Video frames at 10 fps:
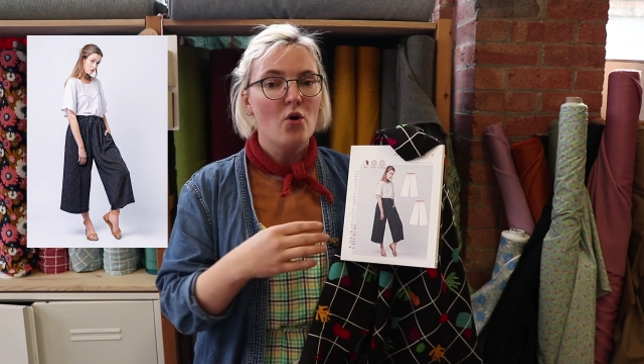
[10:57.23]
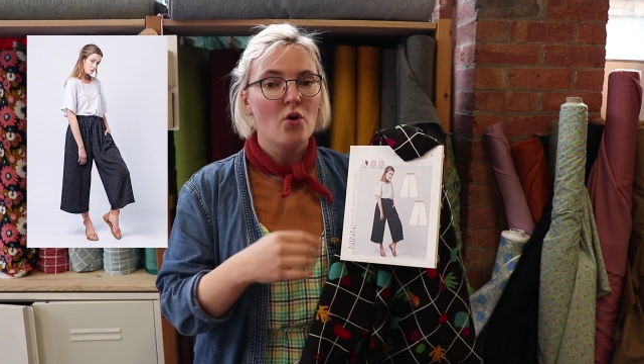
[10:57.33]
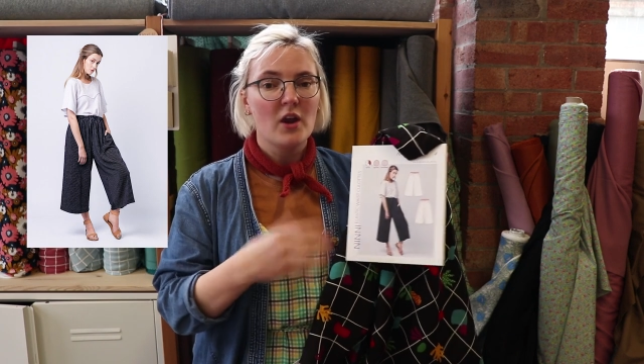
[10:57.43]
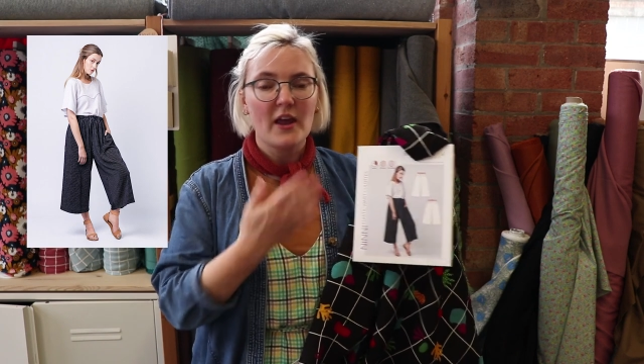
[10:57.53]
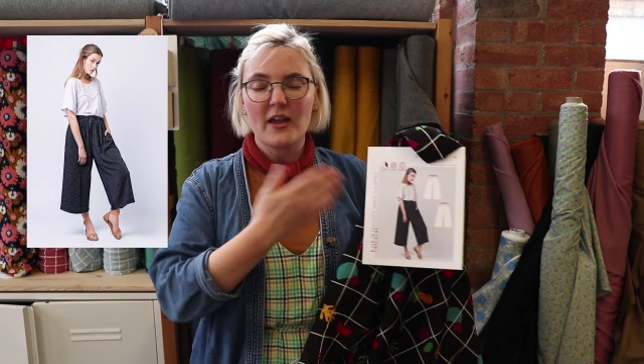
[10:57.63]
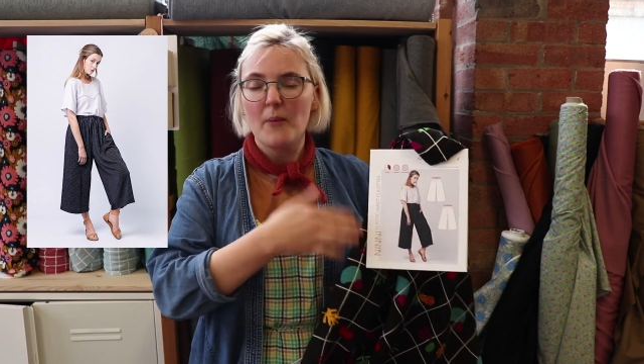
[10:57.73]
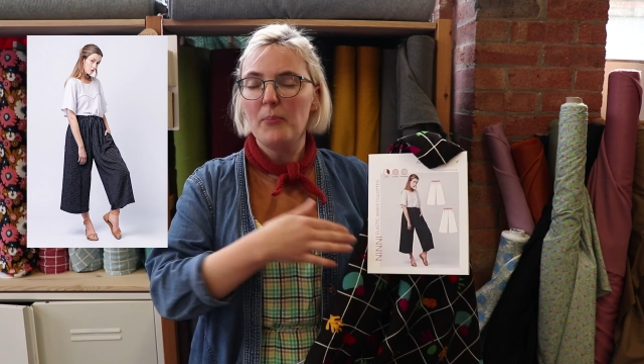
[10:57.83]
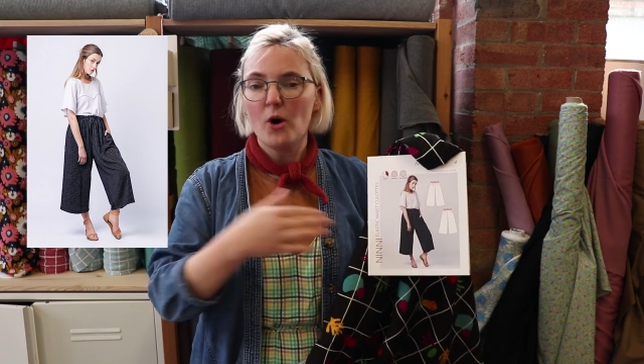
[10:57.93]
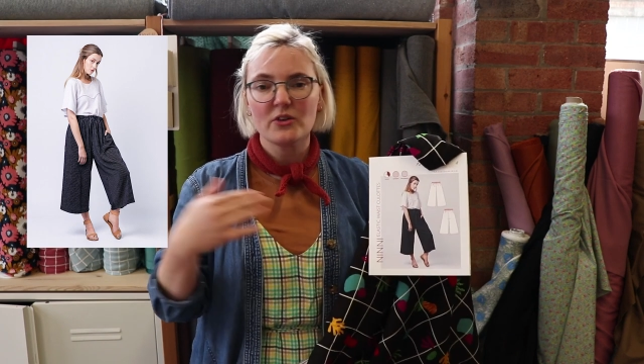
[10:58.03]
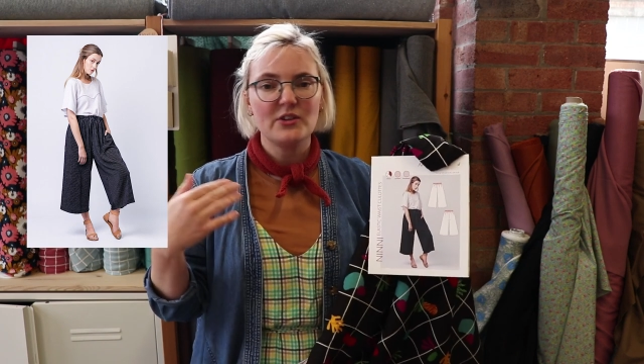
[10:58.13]
or like a
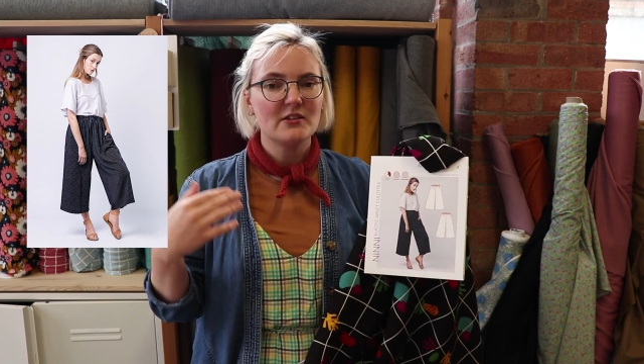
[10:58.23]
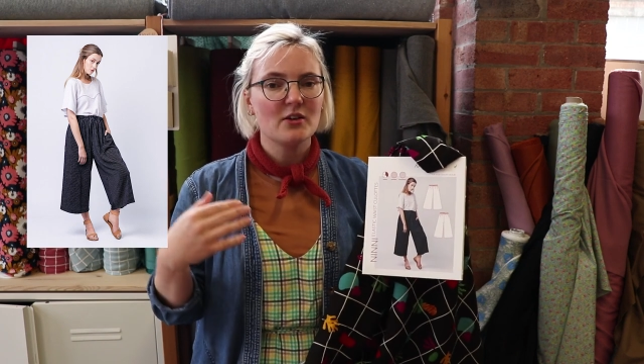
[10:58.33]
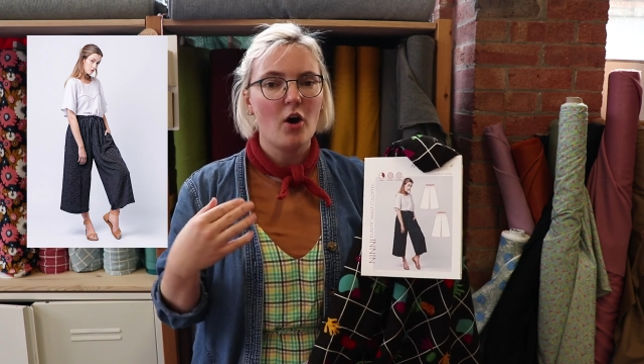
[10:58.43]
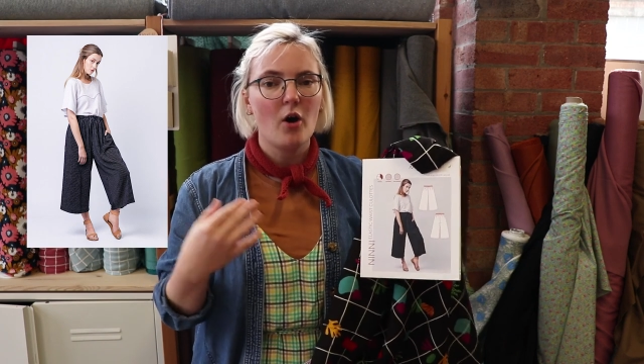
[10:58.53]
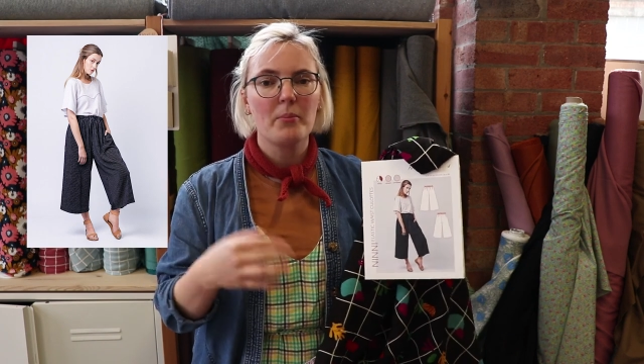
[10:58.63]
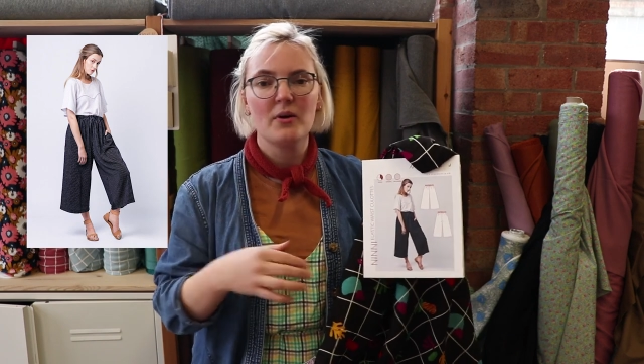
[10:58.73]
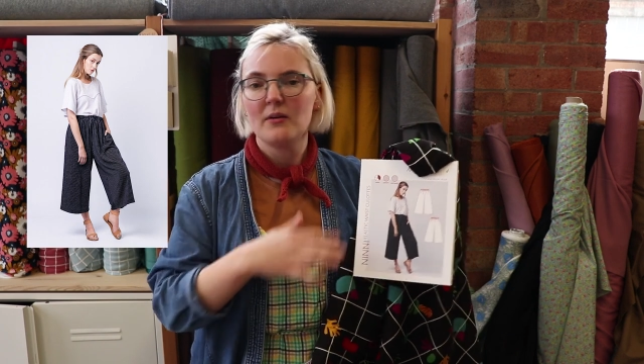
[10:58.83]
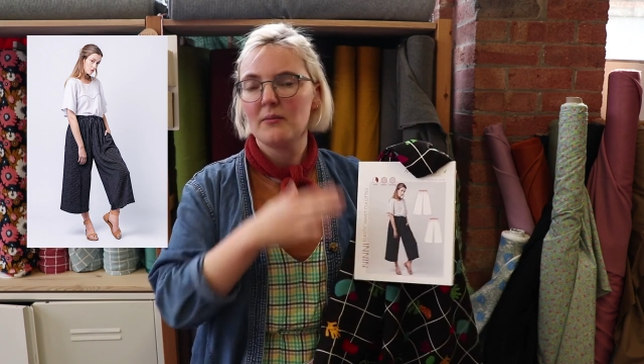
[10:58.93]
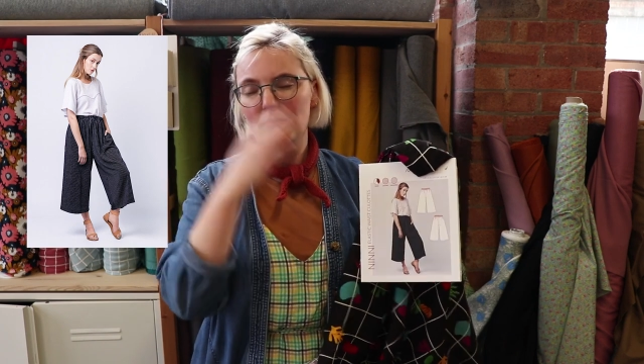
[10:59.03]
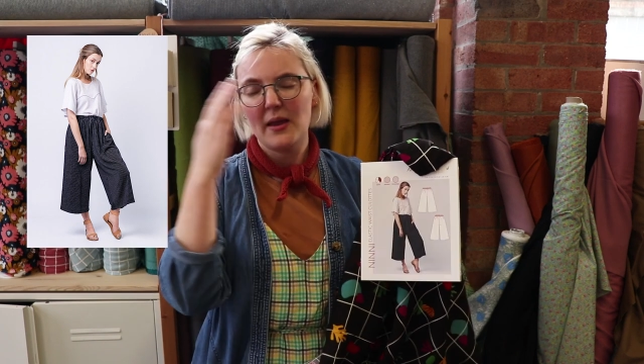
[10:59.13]
boxy top,
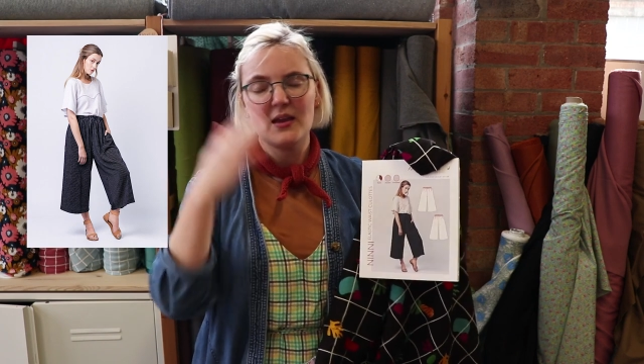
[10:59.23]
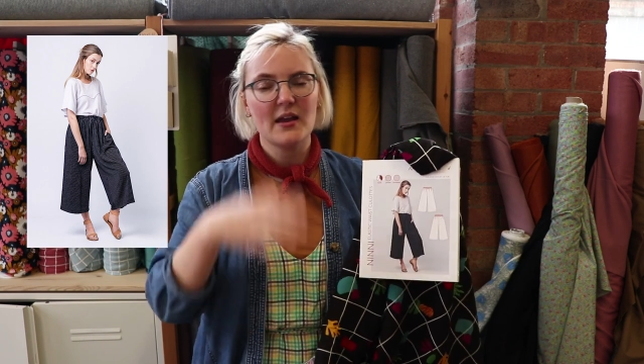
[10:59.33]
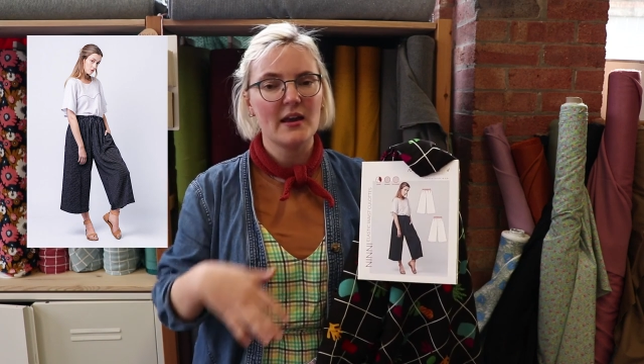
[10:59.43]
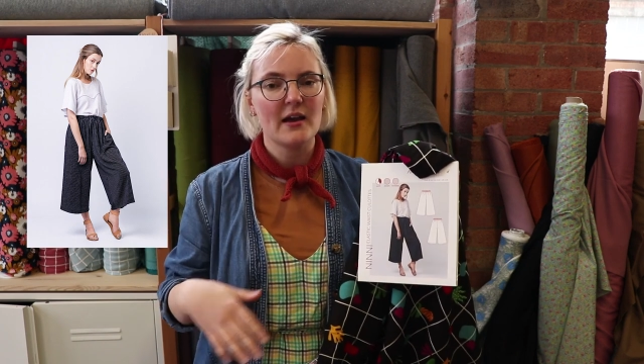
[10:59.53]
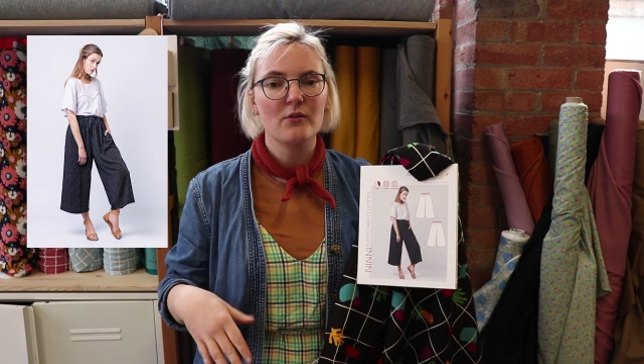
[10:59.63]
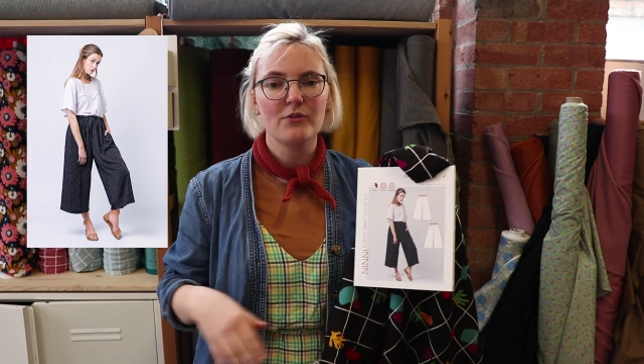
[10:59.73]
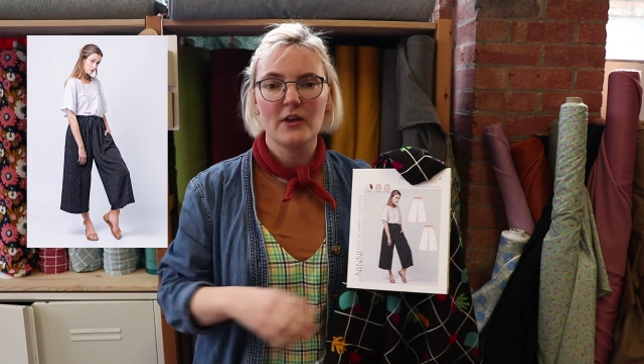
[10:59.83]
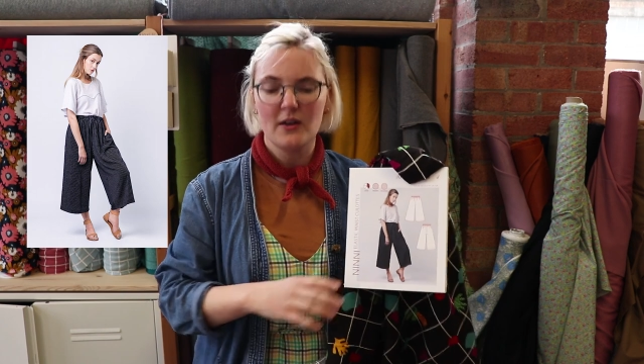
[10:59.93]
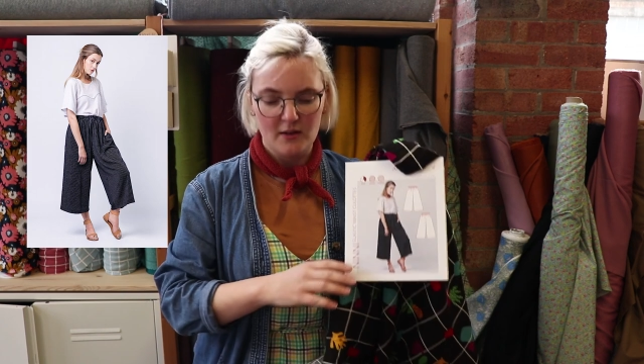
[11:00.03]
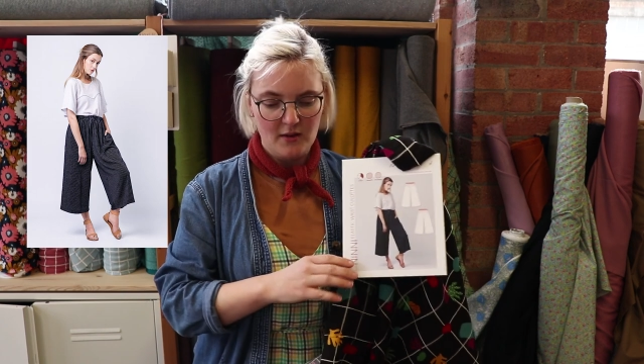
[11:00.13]
make it an
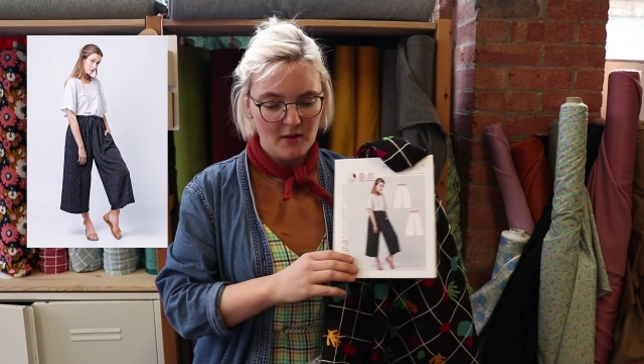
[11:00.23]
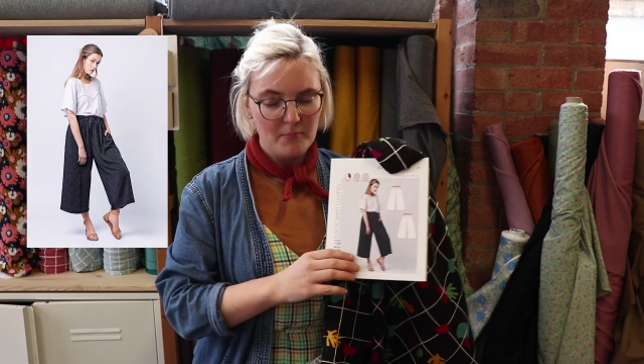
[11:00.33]
outfit,